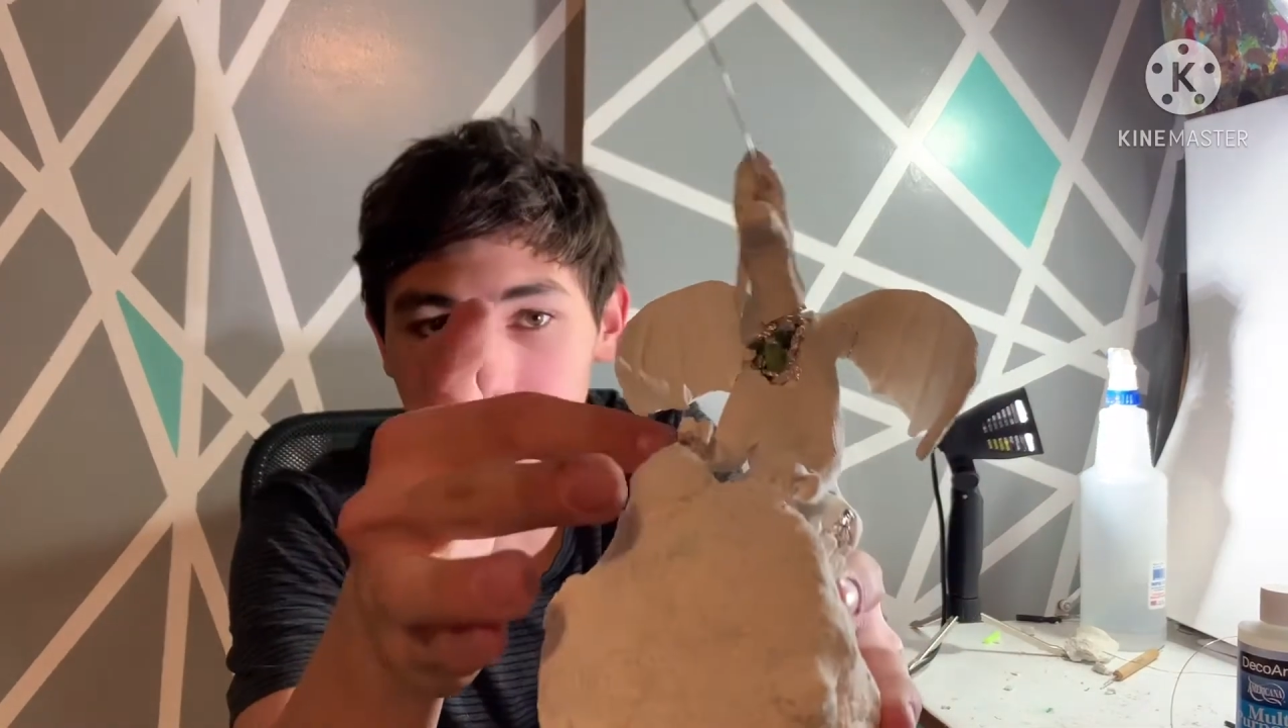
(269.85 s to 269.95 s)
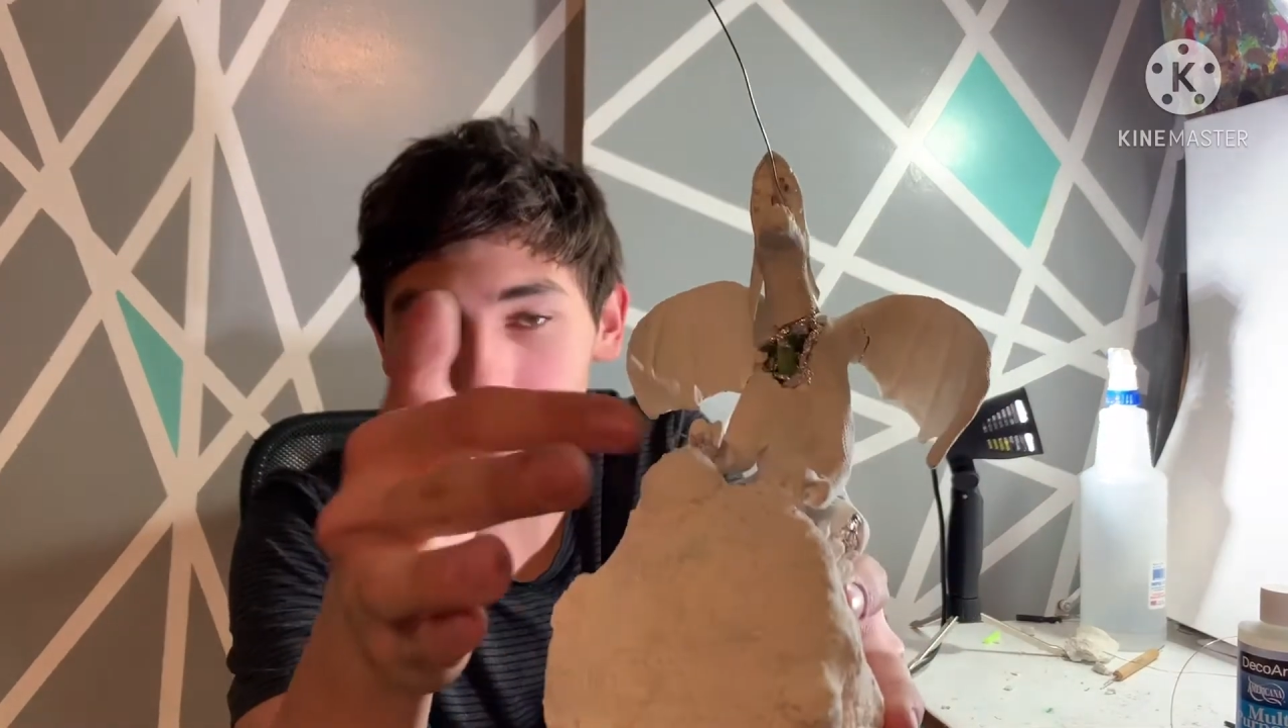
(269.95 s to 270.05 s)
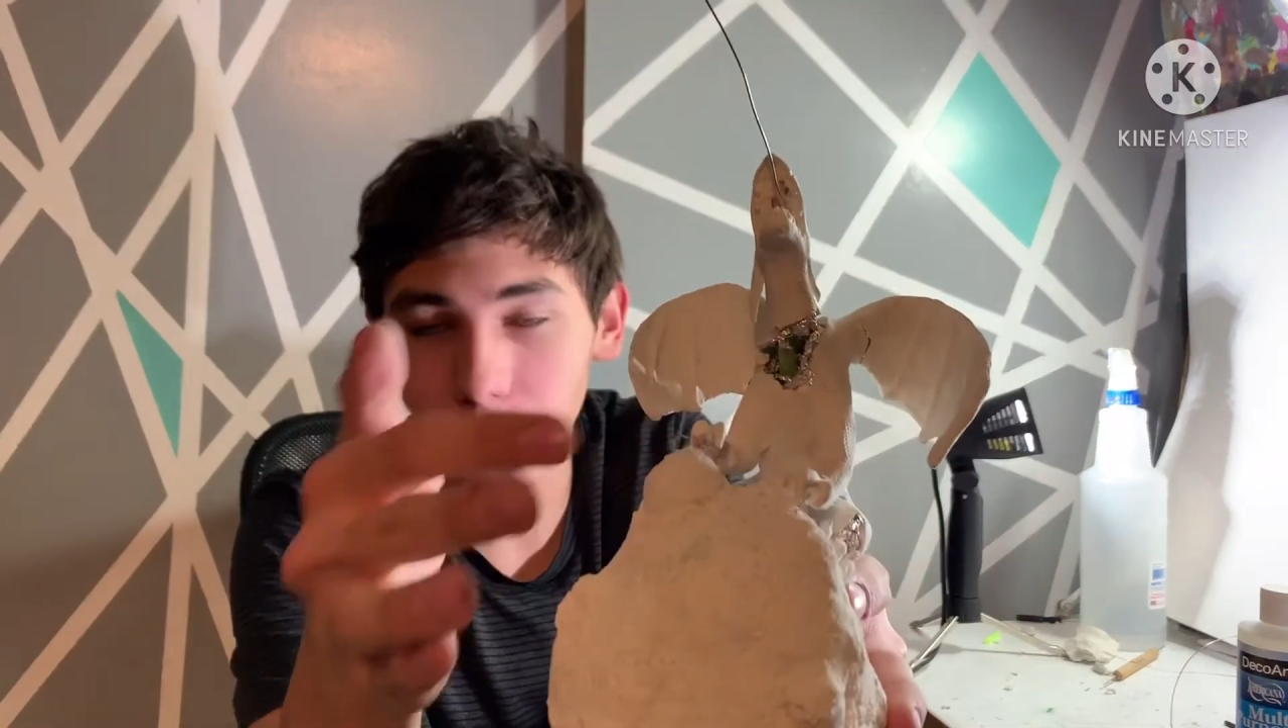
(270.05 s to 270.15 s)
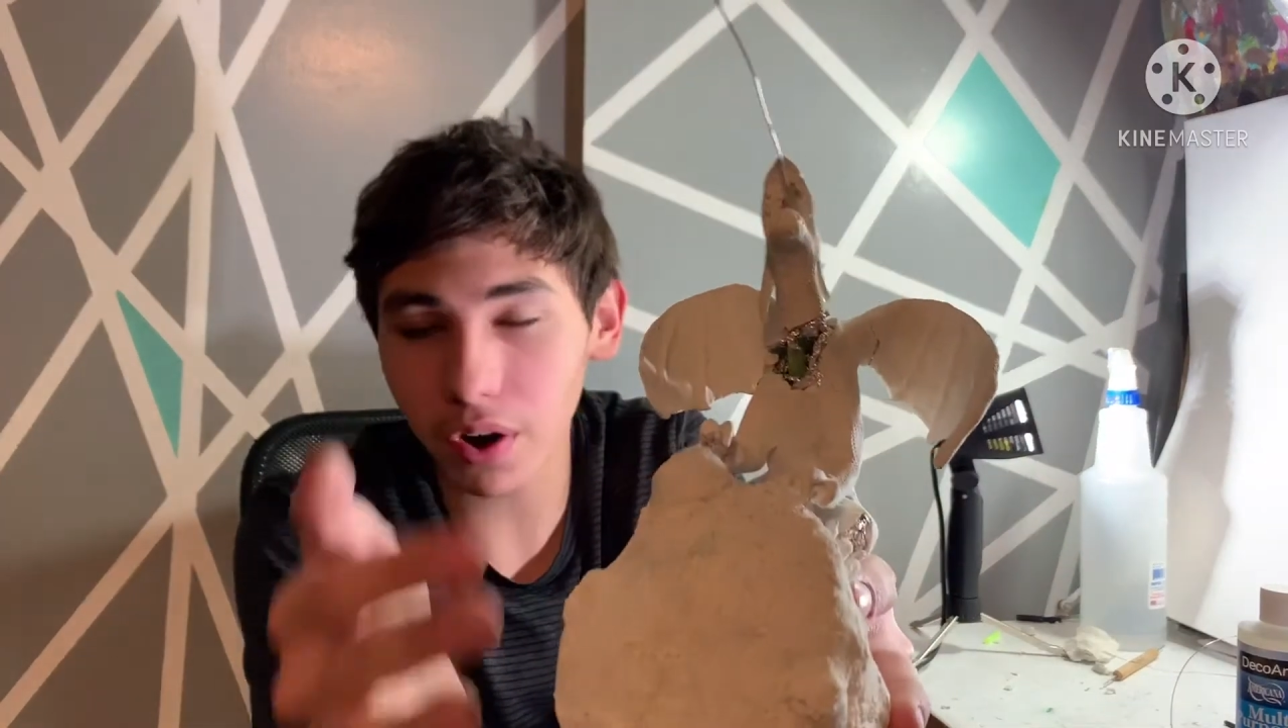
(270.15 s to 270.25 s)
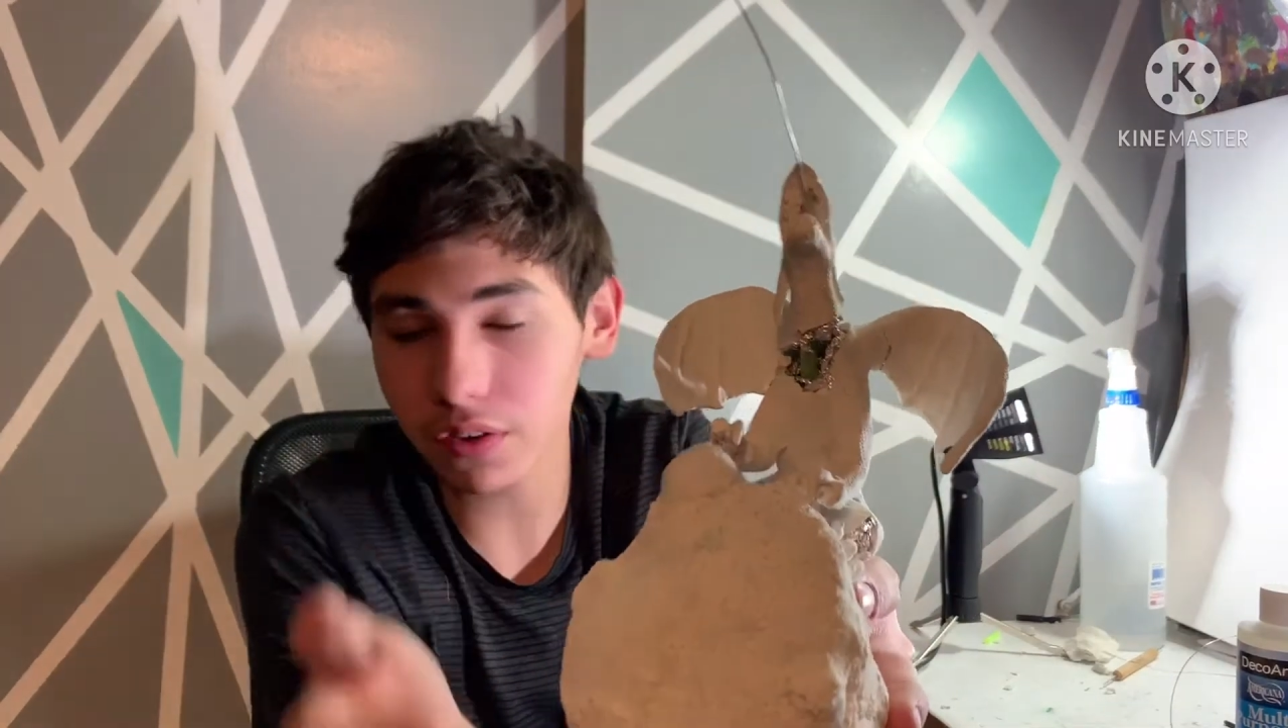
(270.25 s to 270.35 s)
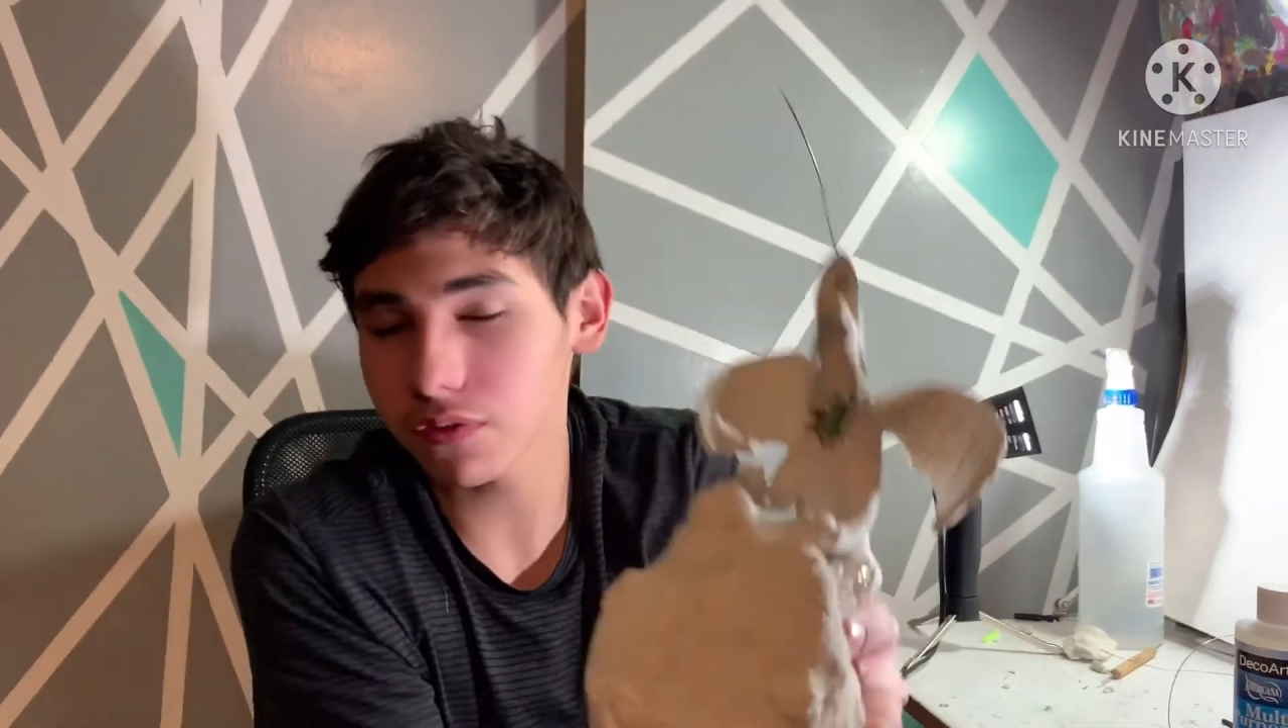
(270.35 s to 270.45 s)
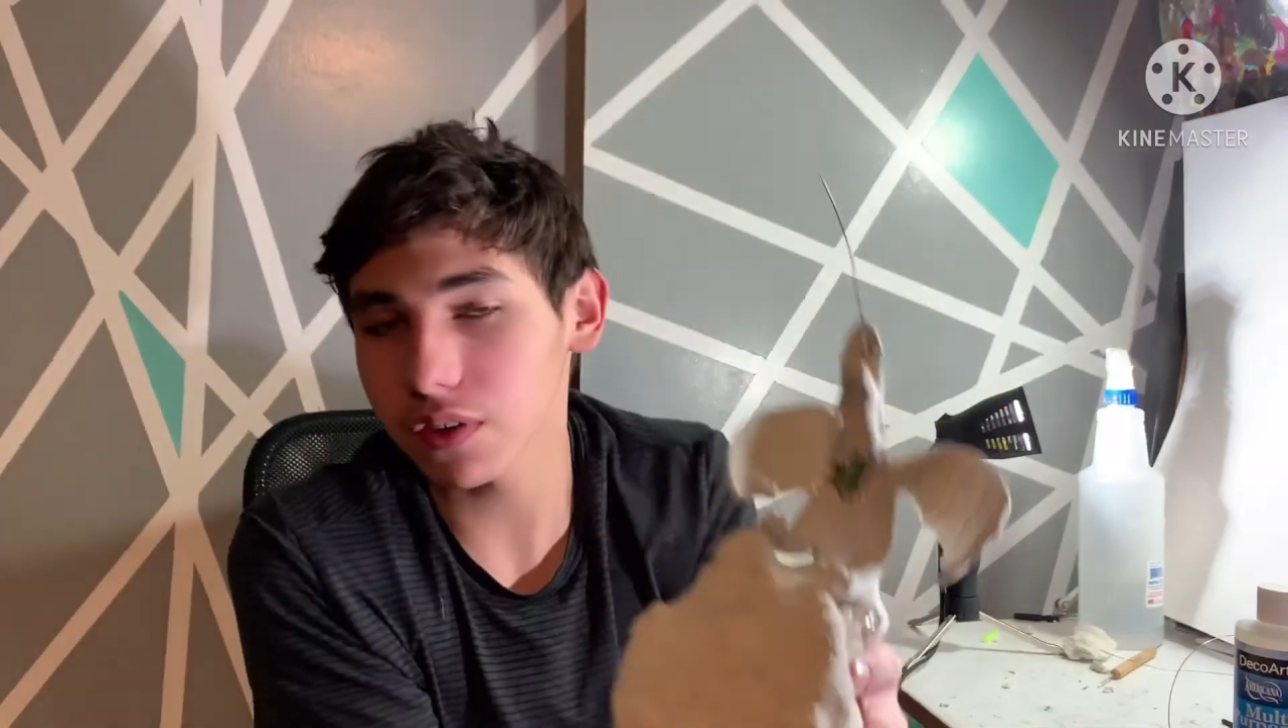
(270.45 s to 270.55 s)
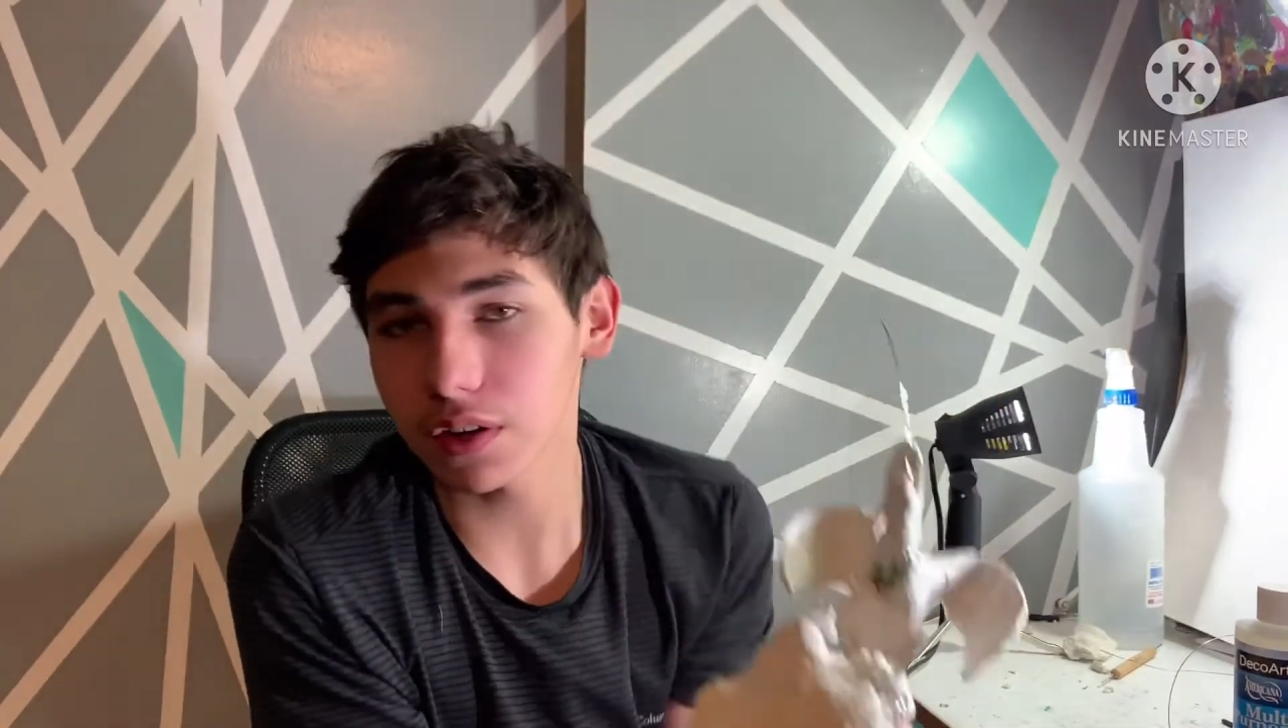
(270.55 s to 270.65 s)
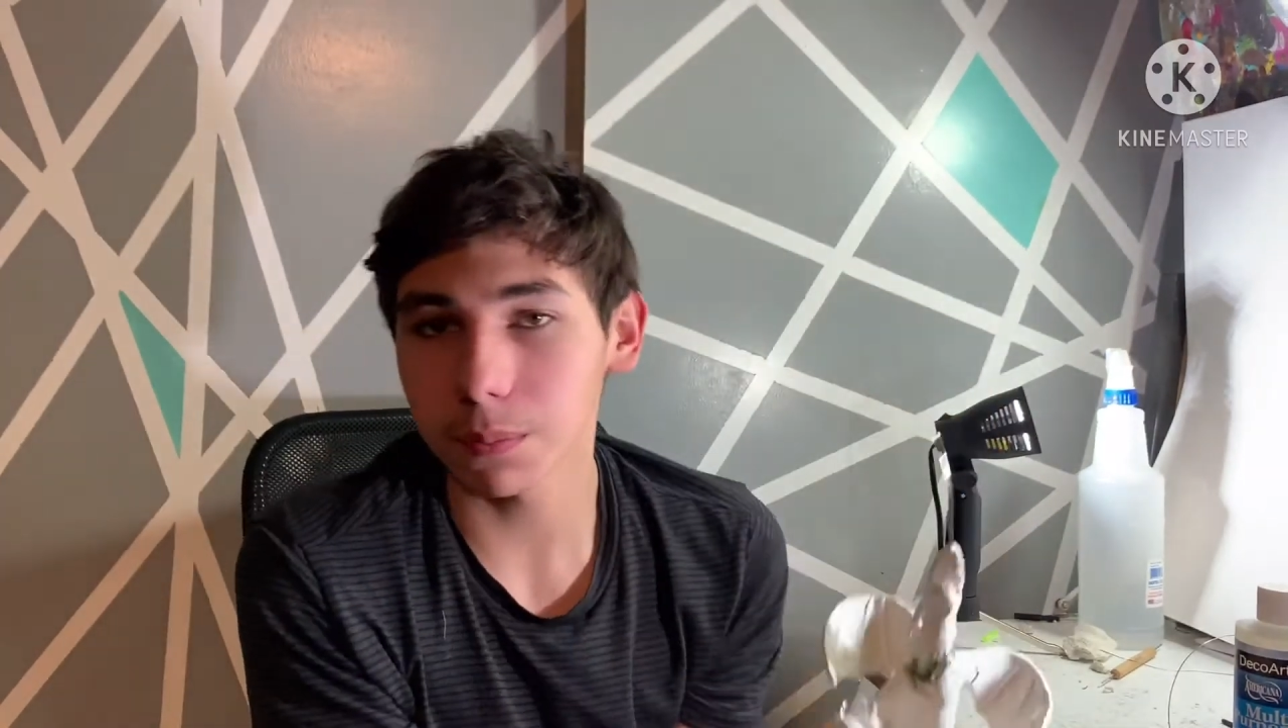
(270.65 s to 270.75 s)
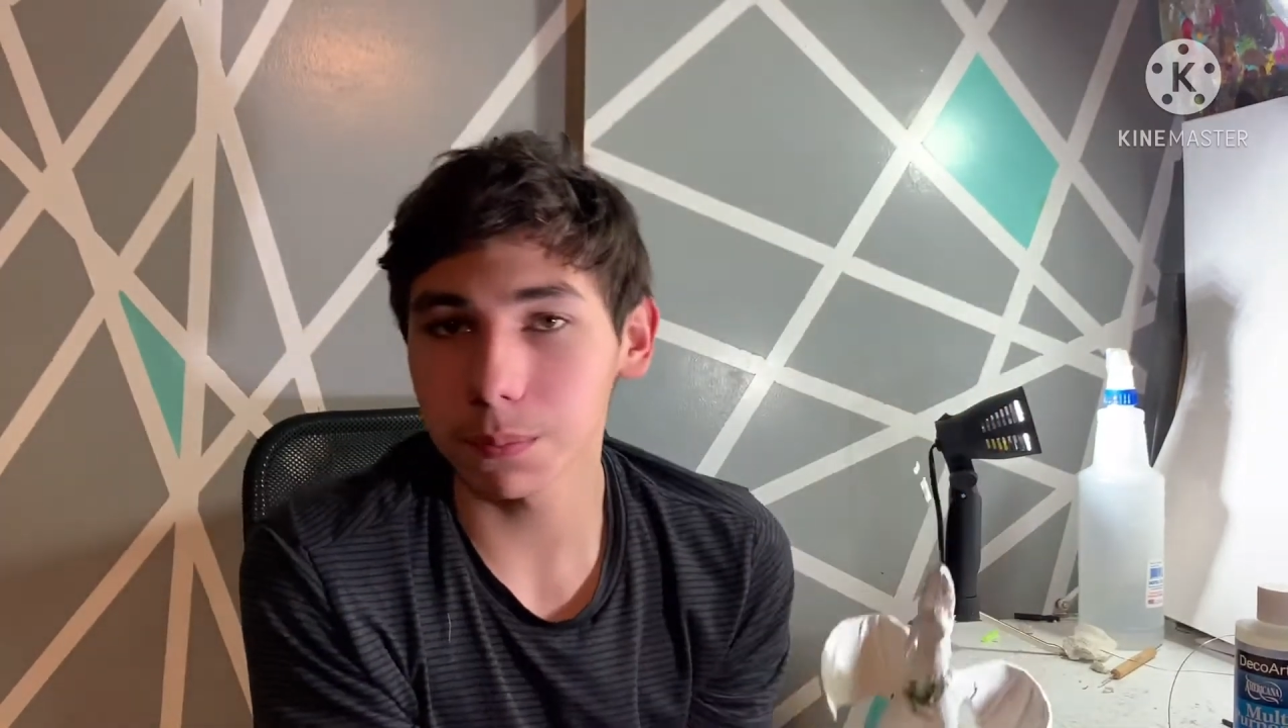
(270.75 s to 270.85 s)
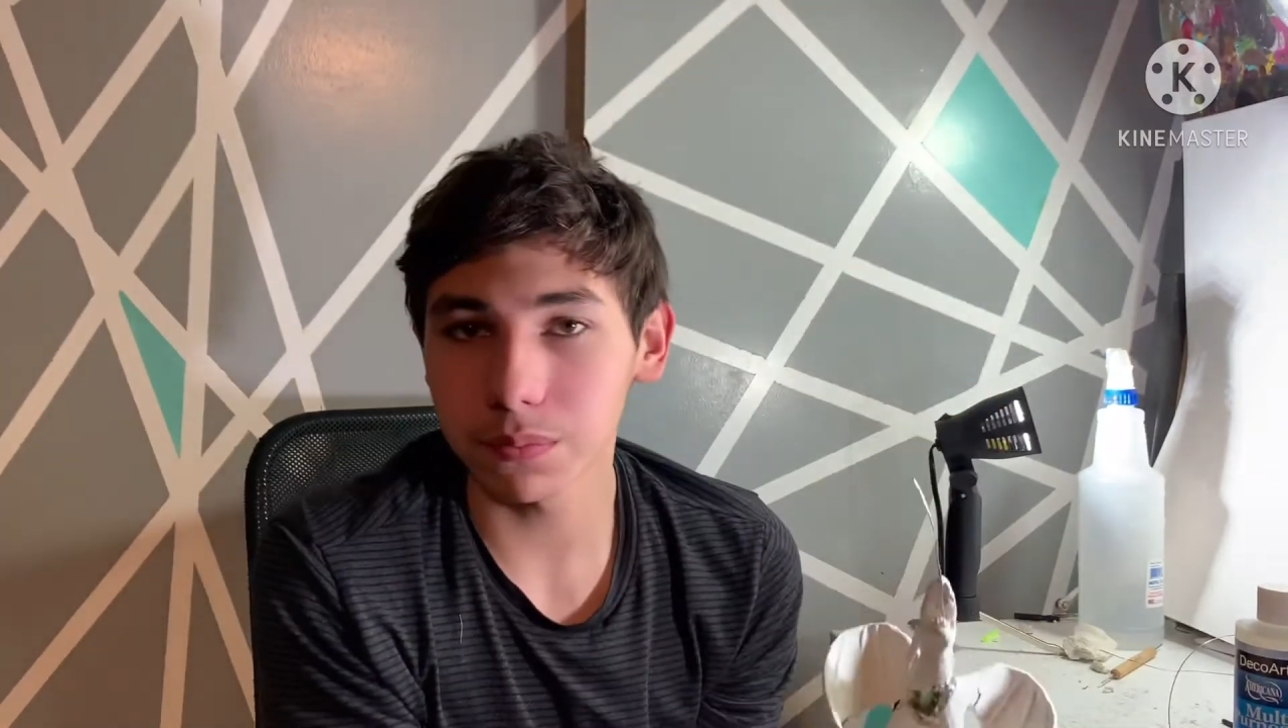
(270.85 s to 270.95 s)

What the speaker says: parts of it,